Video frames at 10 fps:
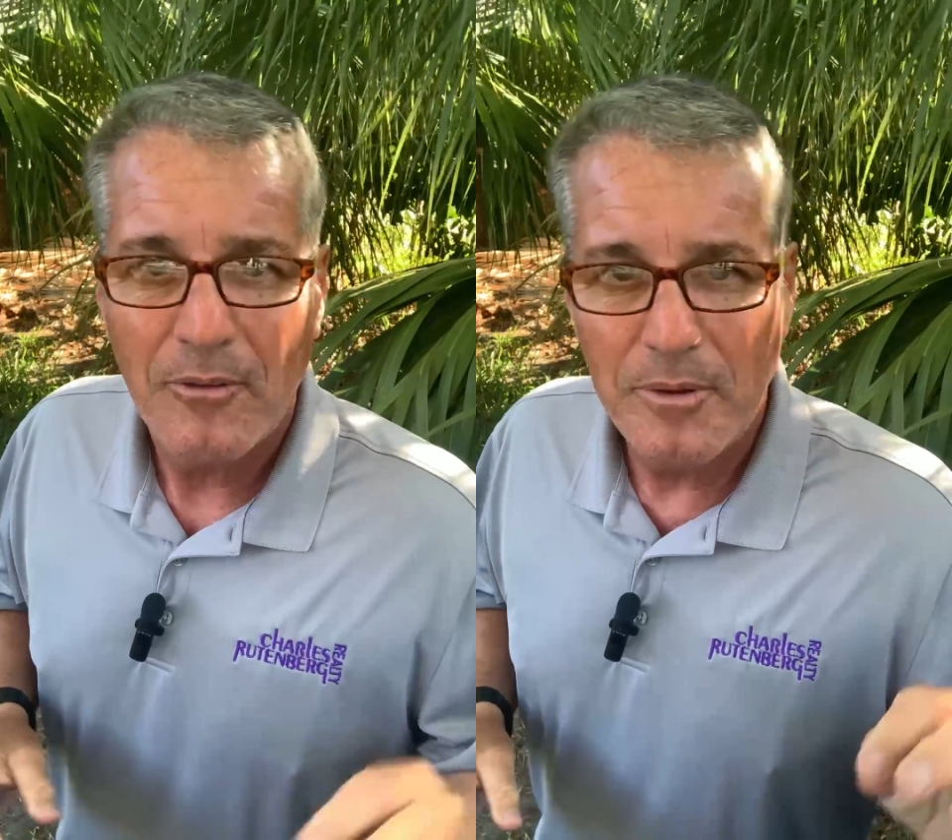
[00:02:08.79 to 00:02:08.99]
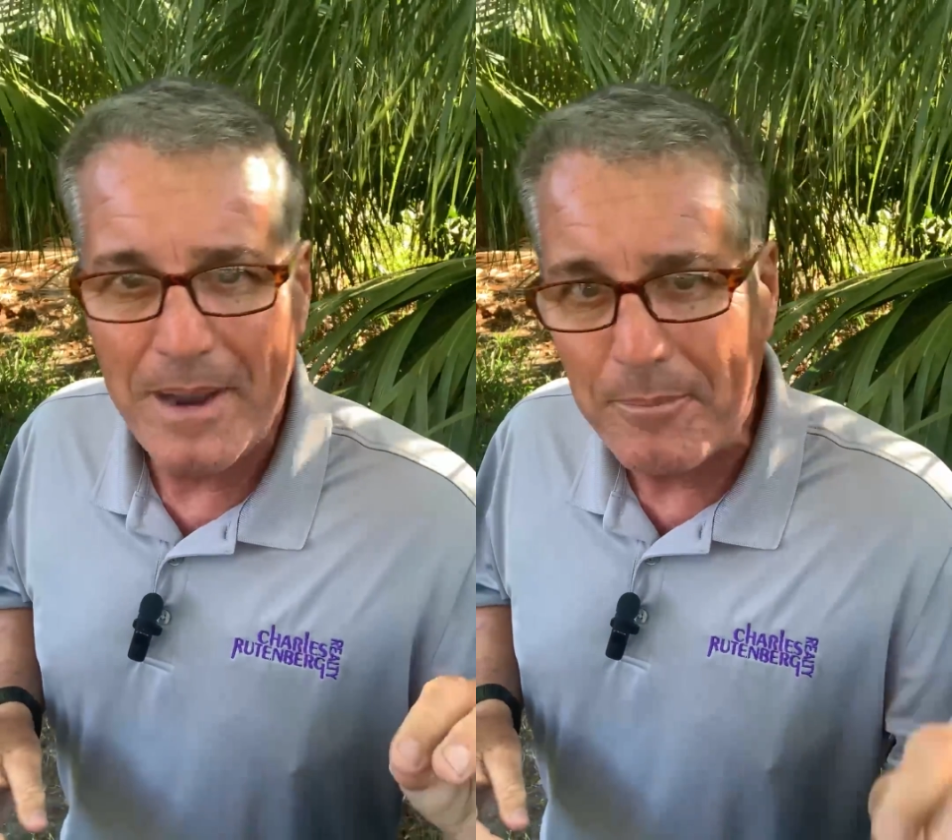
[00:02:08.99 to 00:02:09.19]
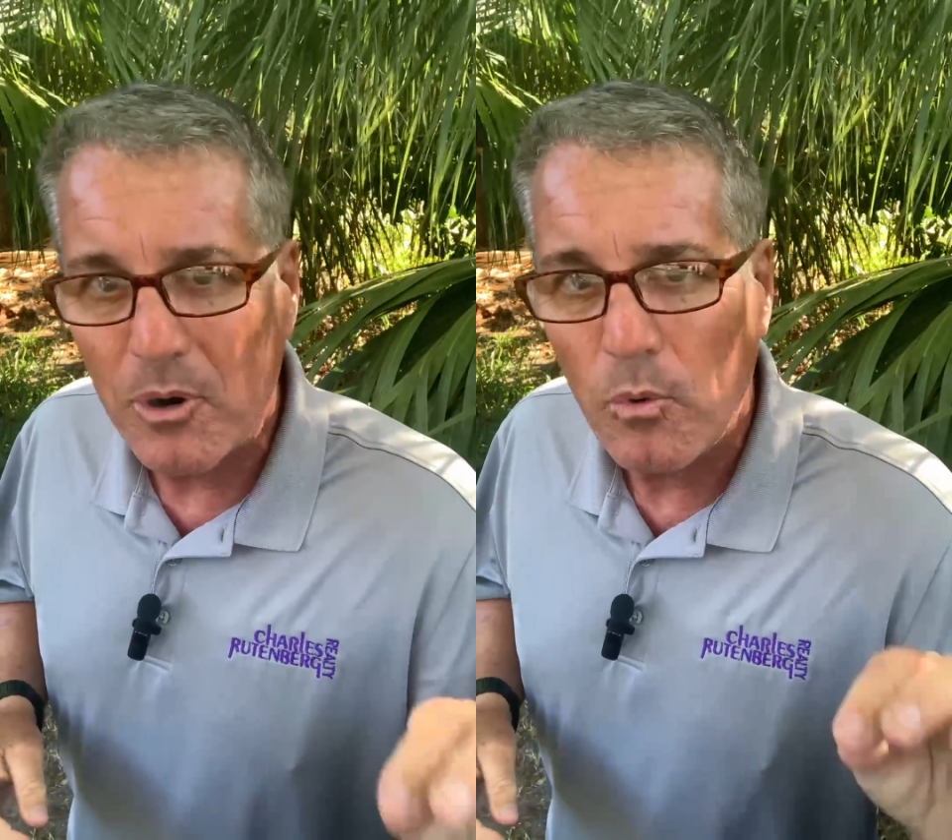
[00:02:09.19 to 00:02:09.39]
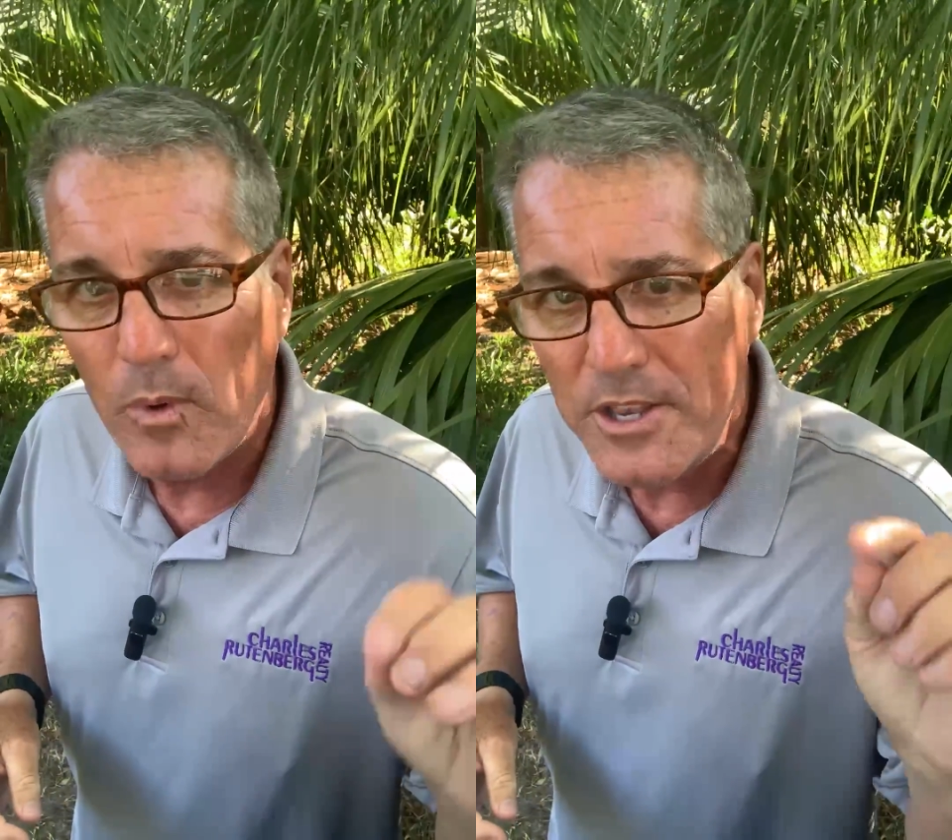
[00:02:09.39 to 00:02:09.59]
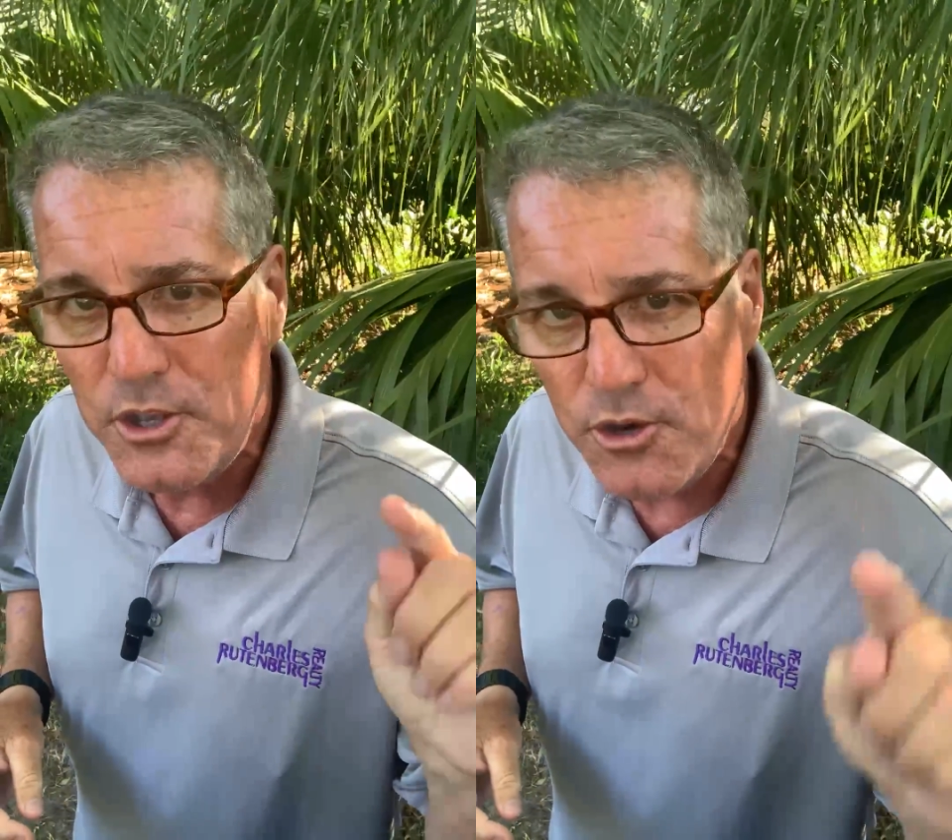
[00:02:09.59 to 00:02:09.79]
Remember,
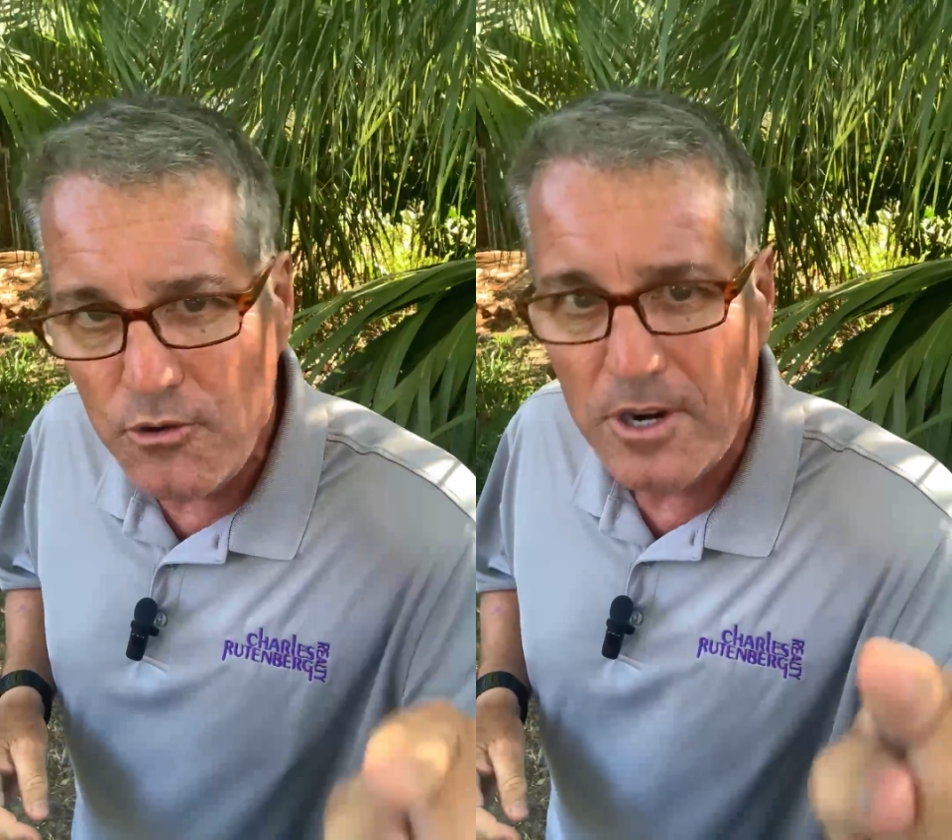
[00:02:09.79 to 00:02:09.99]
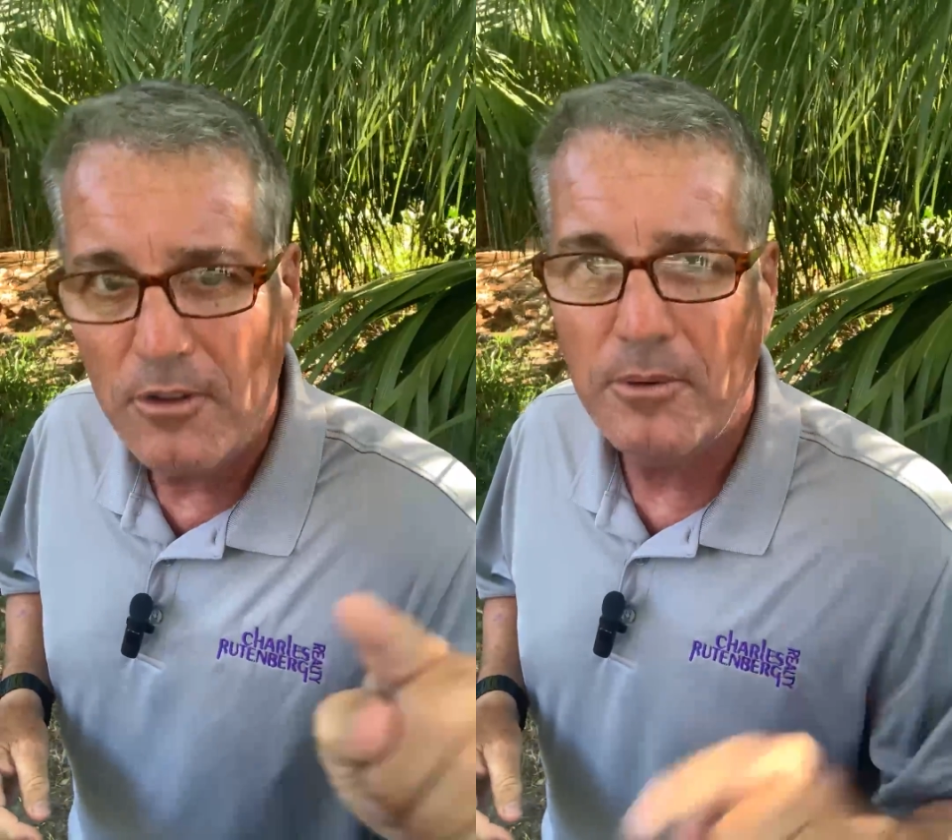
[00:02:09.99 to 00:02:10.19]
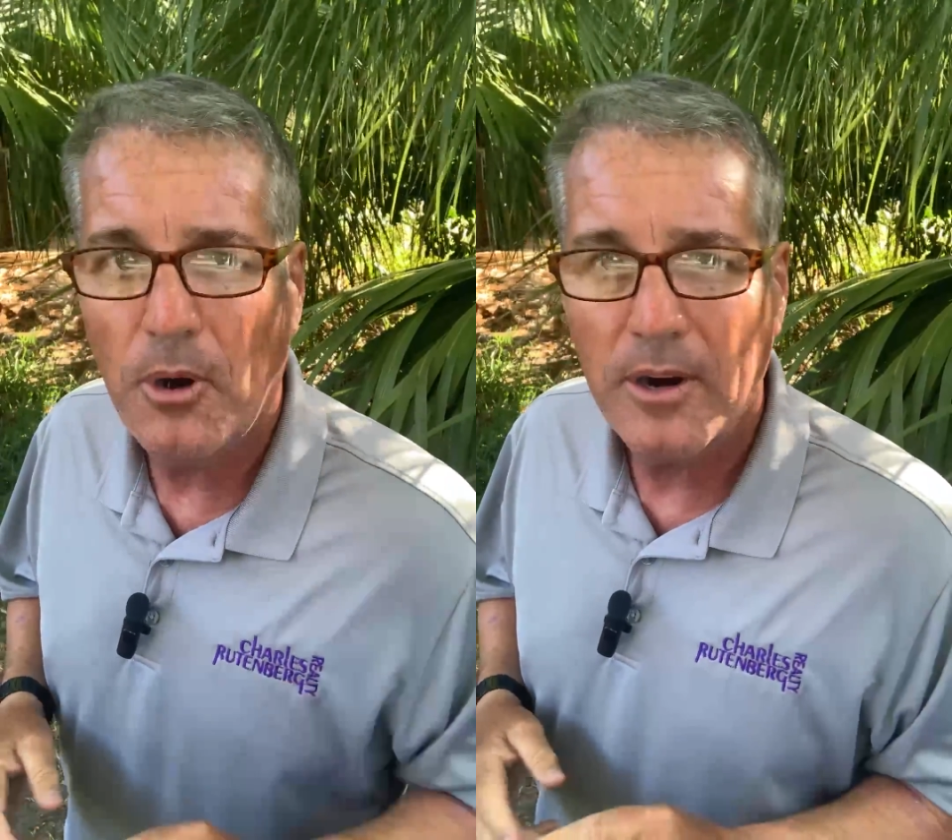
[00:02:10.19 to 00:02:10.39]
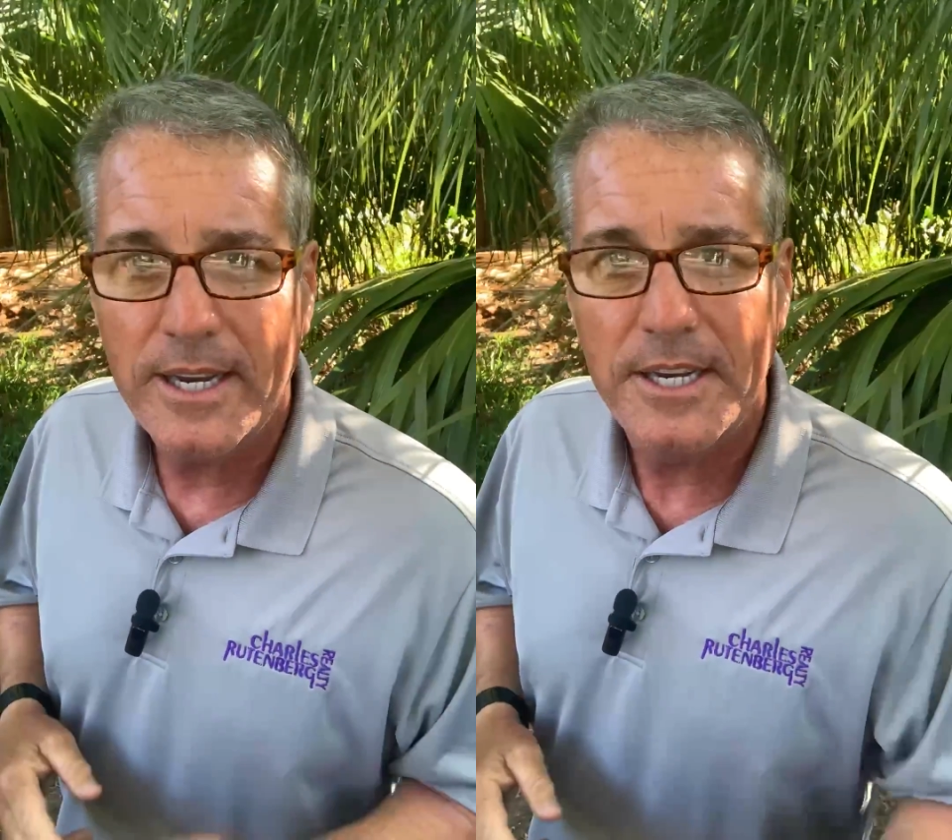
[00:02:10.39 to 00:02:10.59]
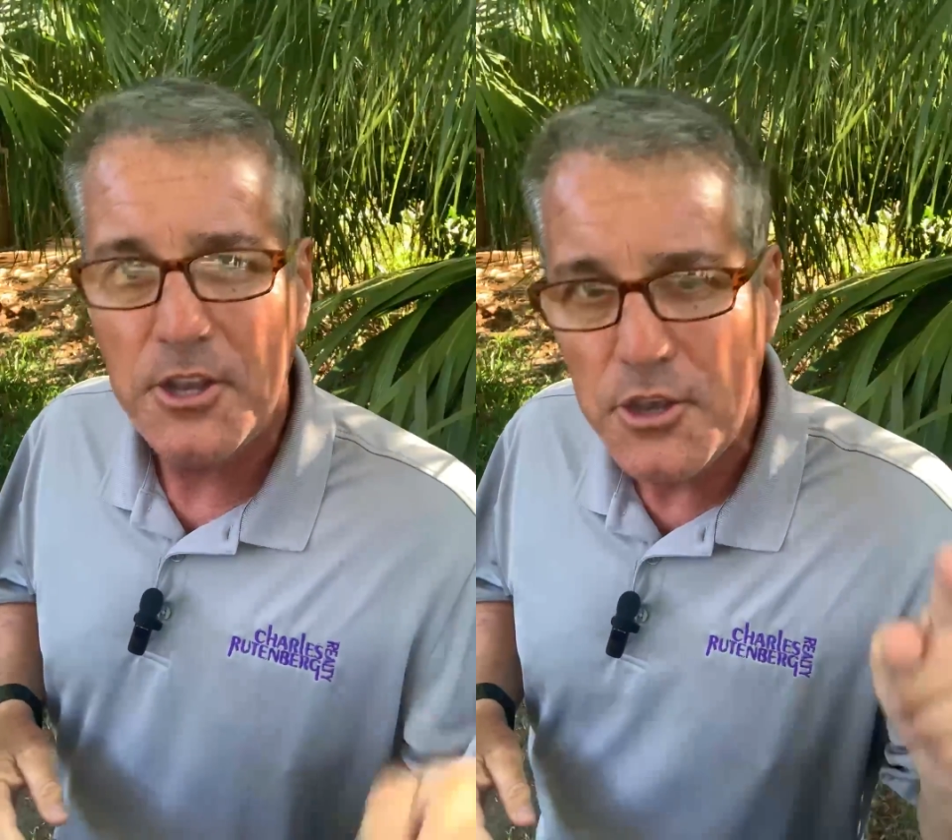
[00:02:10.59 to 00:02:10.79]
when you know the
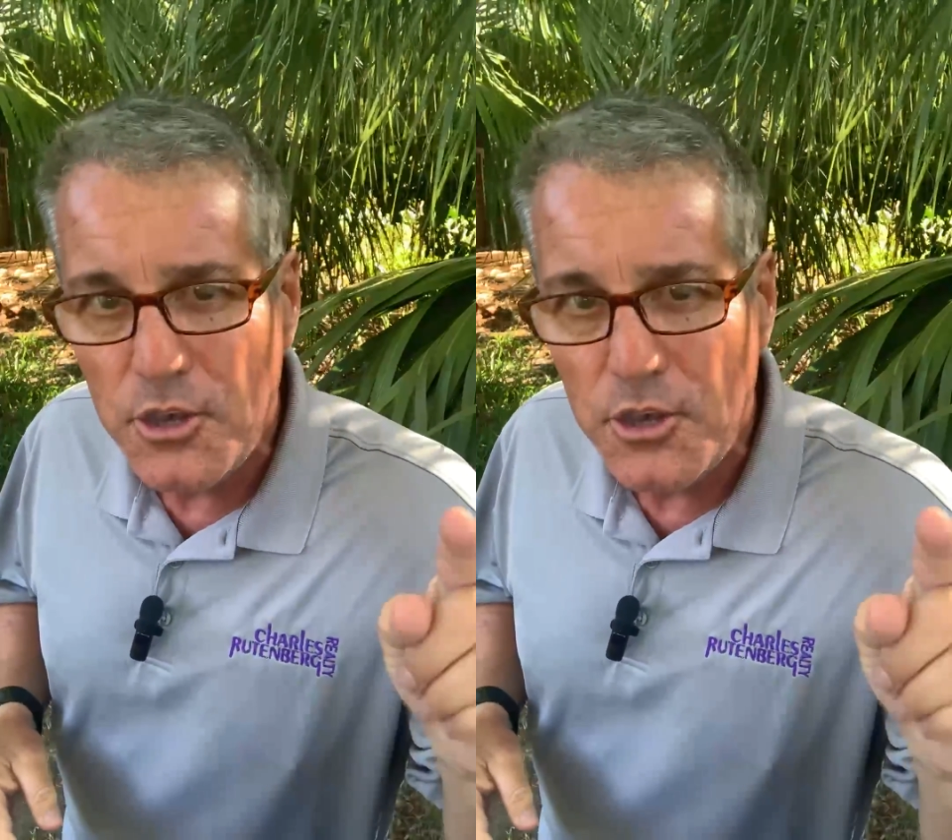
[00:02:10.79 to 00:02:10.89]
market,